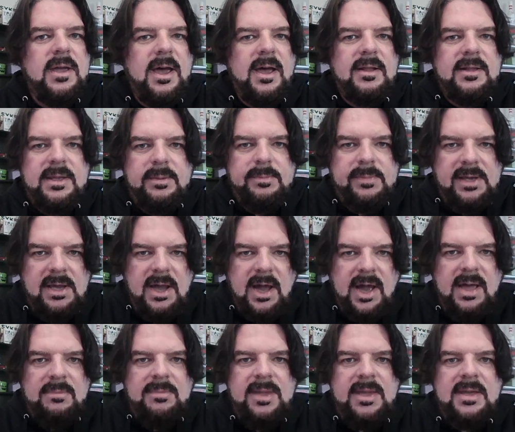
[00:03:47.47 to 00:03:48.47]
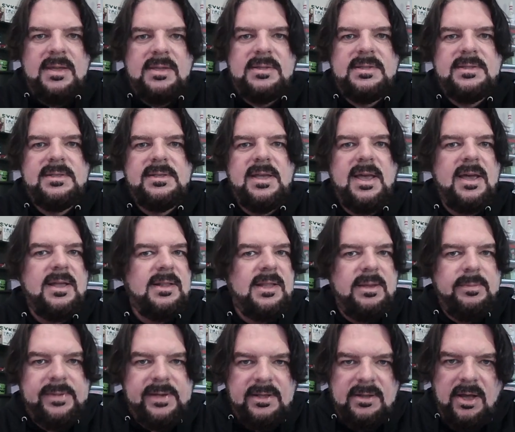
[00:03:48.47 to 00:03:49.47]
Uh, leave me comments. Uh,
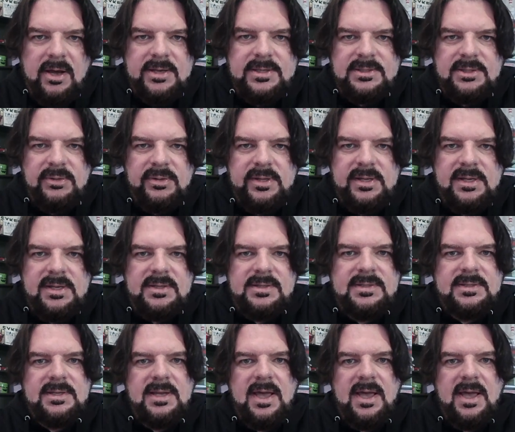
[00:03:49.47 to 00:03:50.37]
leave me likes on this.